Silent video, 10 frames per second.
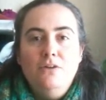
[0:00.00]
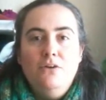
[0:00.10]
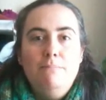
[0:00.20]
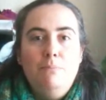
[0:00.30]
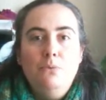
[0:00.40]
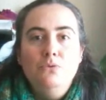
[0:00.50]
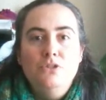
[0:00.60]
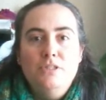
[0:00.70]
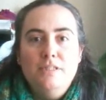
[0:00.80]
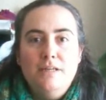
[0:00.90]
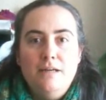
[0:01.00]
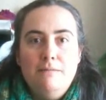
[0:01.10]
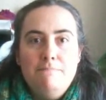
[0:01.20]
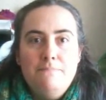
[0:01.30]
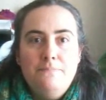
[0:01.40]
and I bought
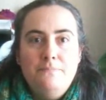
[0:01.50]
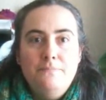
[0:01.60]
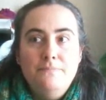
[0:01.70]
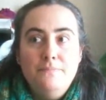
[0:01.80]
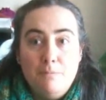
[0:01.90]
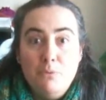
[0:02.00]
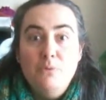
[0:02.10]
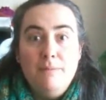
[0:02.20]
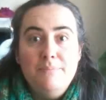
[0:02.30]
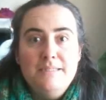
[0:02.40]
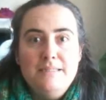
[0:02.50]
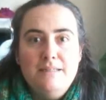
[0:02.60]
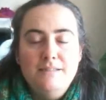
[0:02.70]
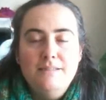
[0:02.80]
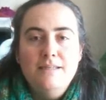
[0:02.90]
that
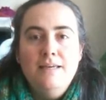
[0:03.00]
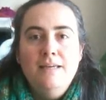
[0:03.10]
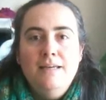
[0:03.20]
business.